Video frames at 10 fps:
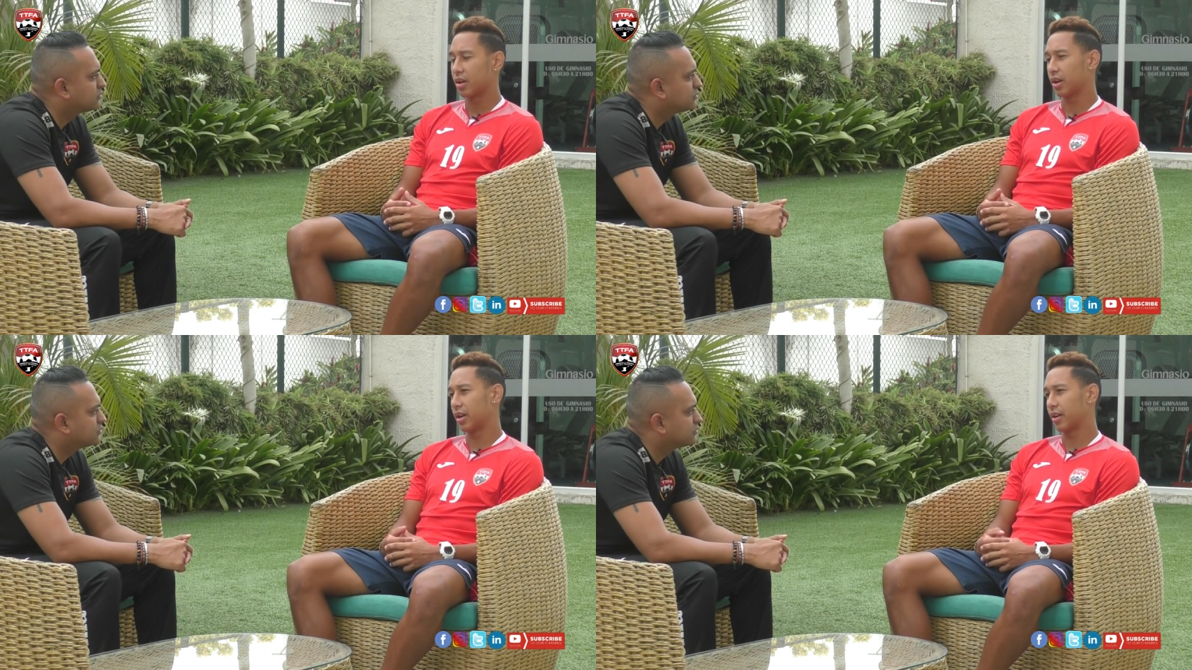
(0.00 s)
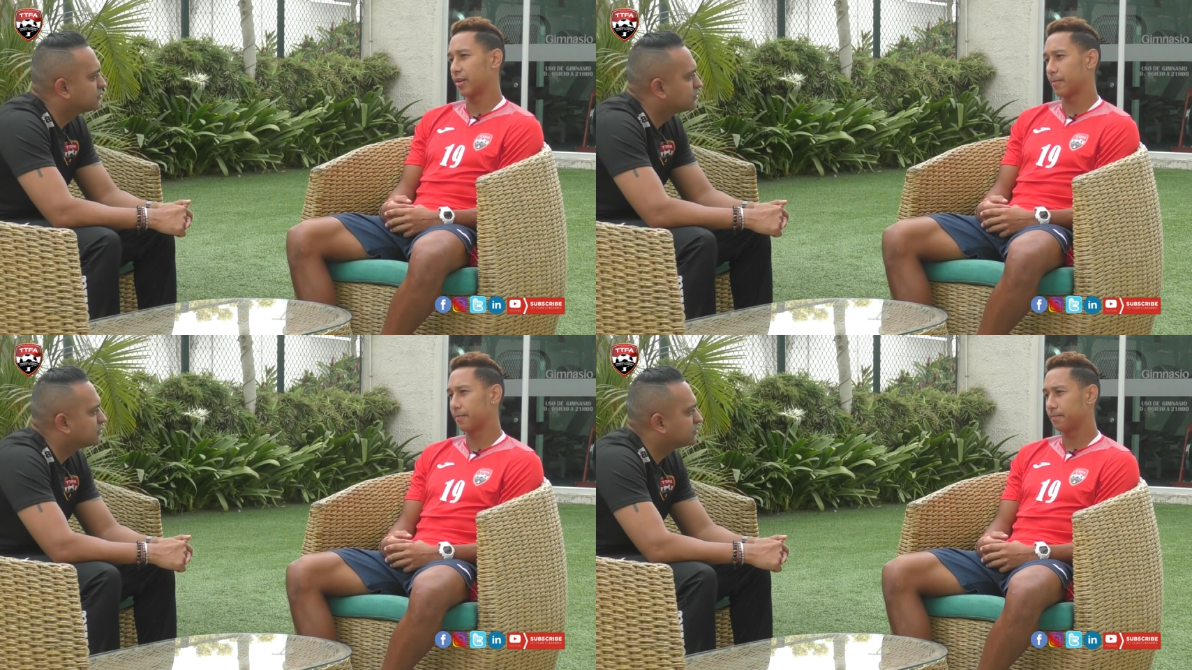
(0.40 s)

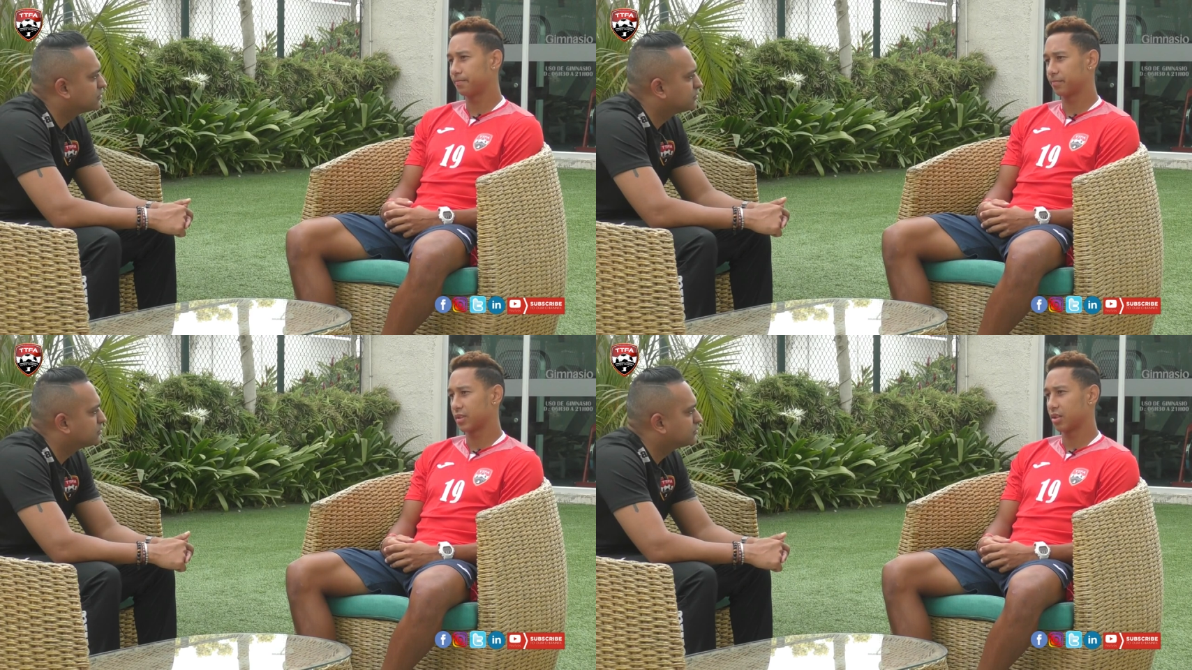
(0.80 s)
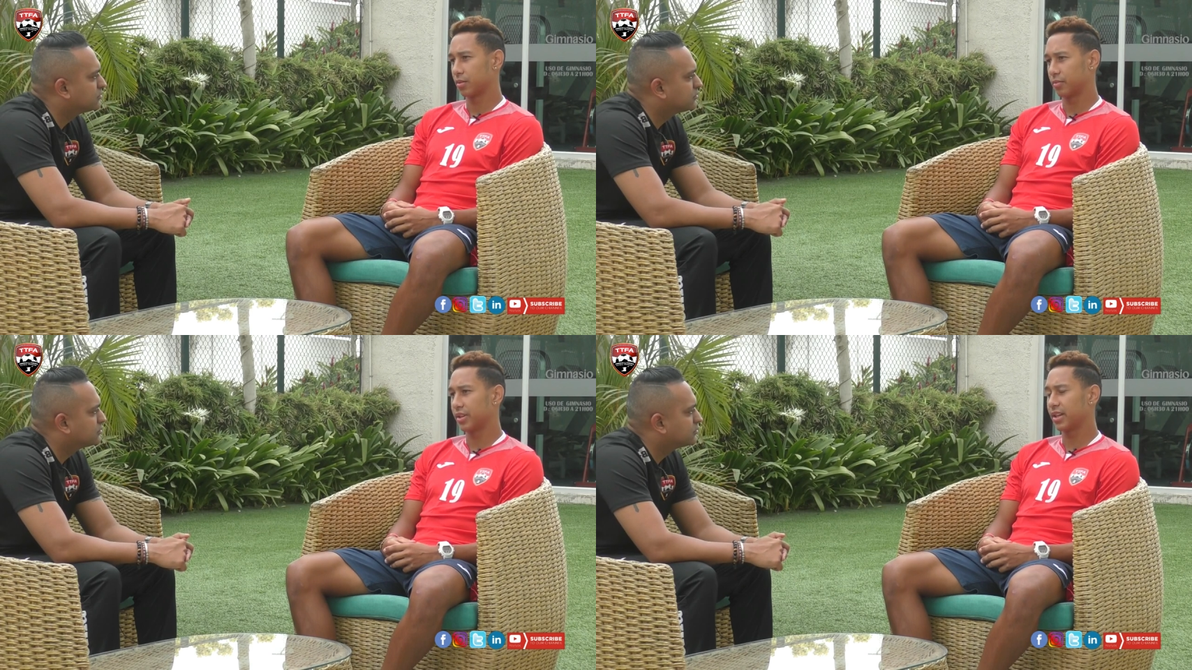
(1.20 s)
Speaker 1: Um,
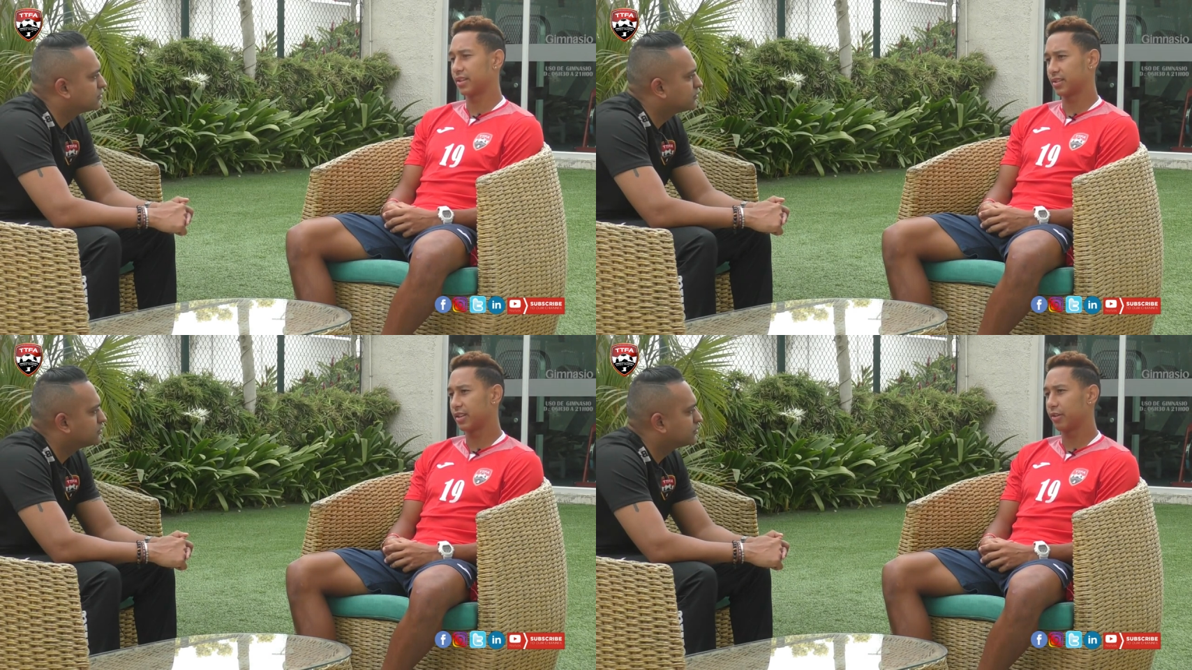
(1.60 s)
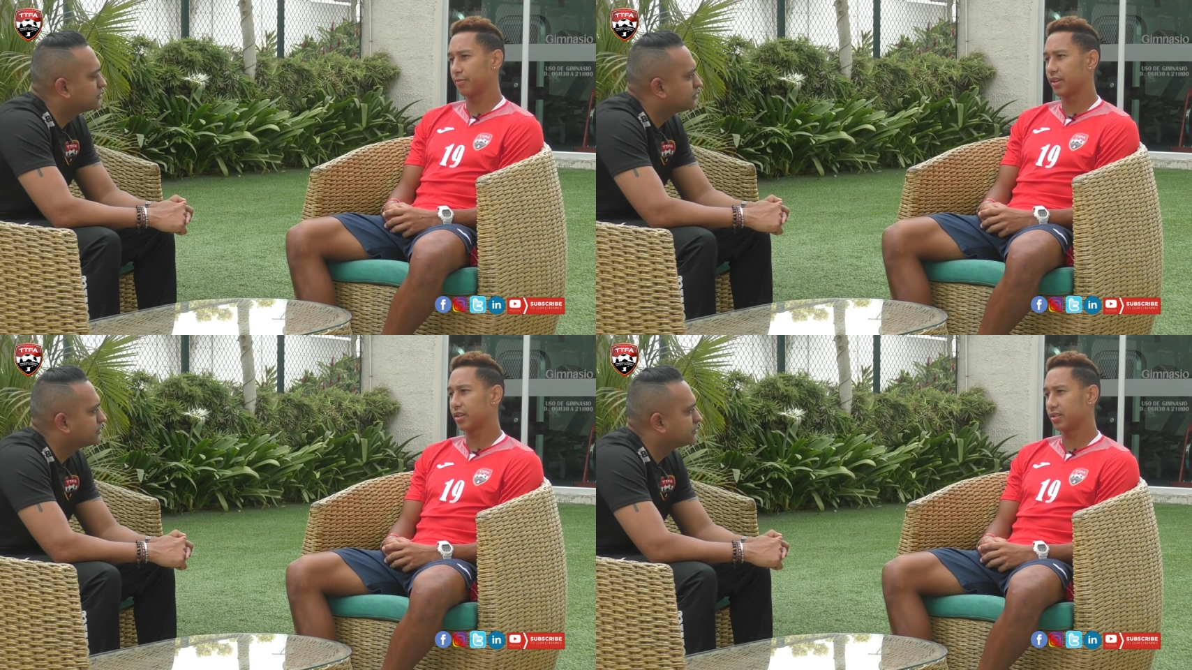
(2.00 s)
but yeah, today will
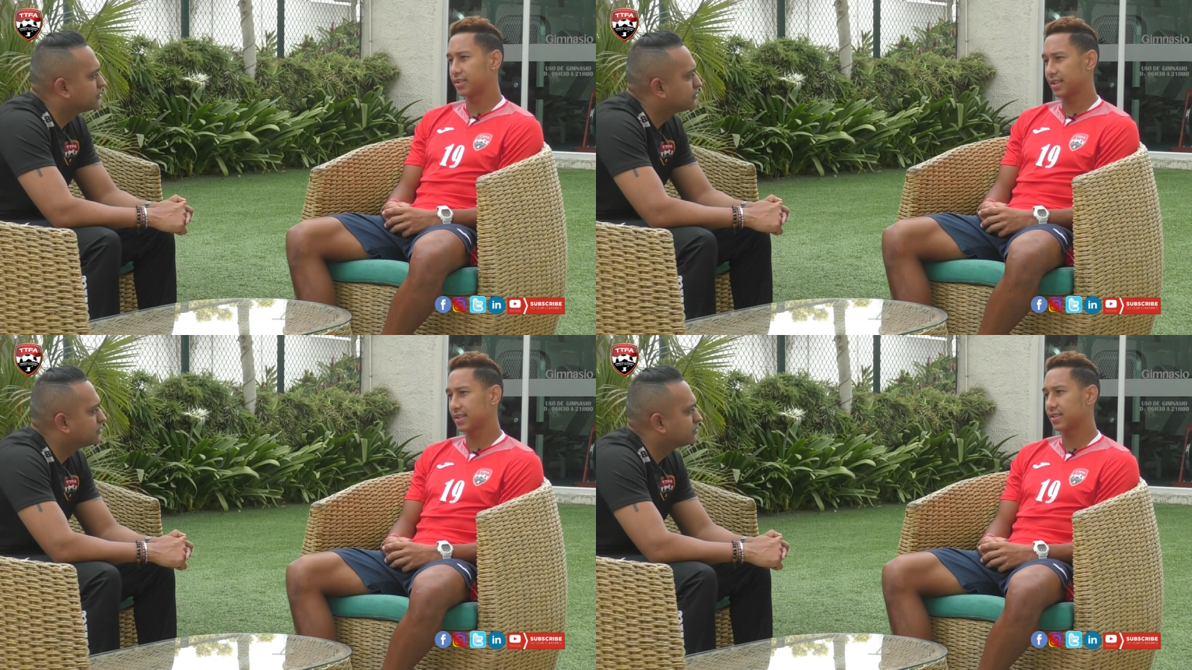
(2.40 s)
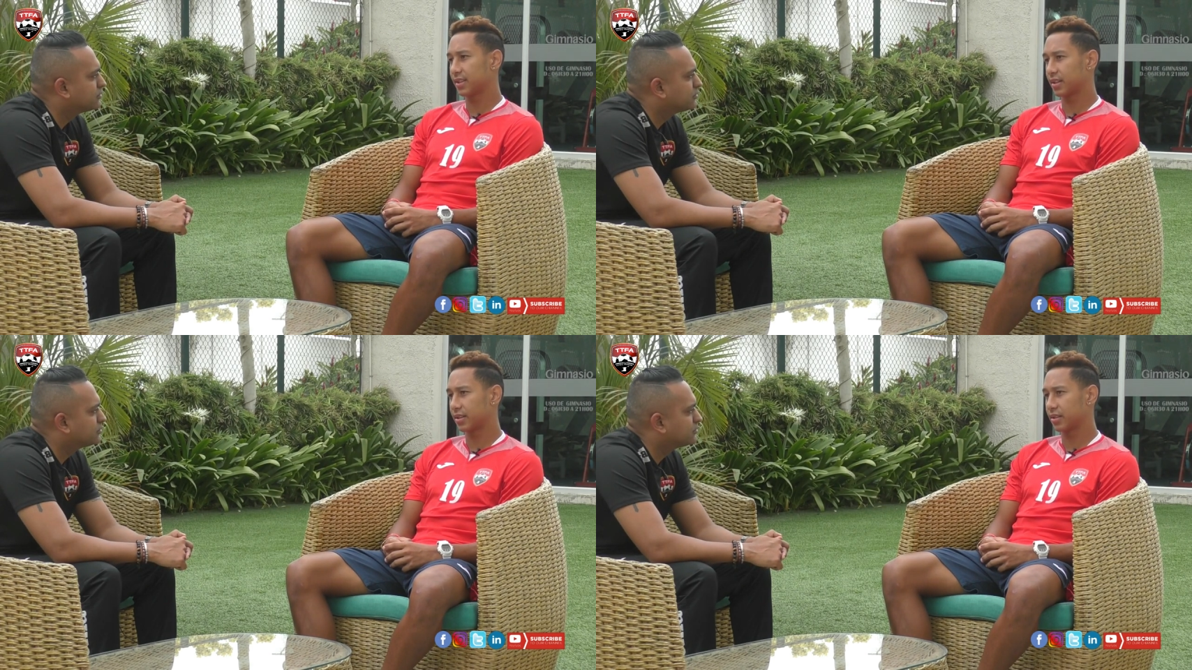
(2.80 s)
be a good test,
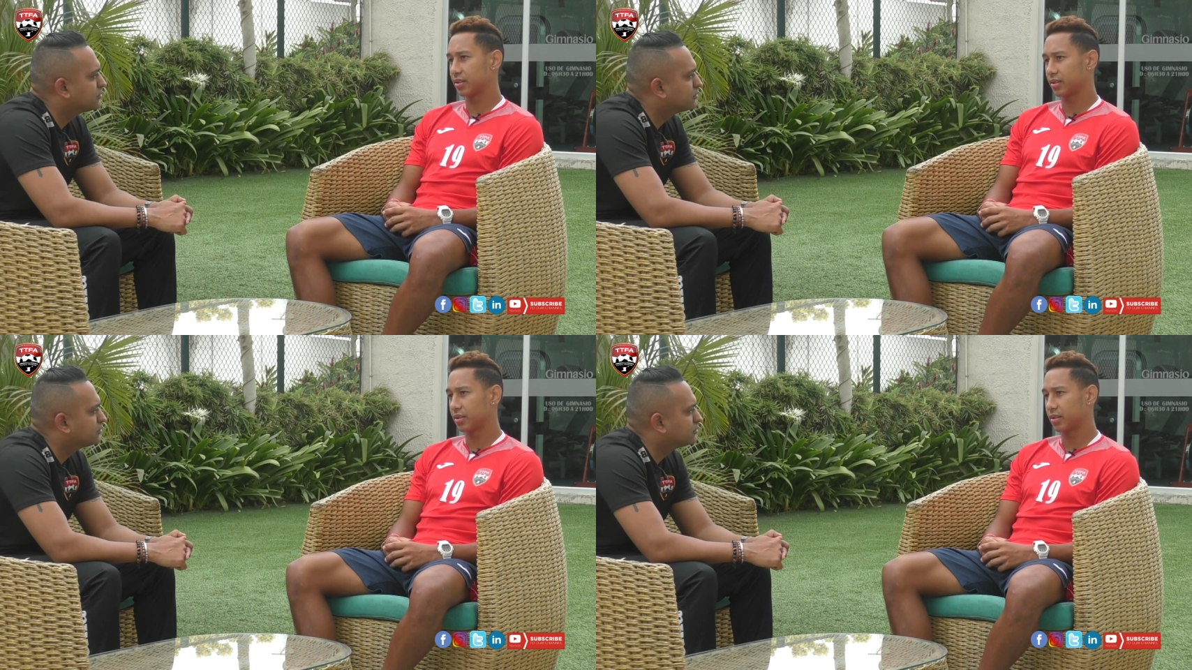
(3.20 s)
and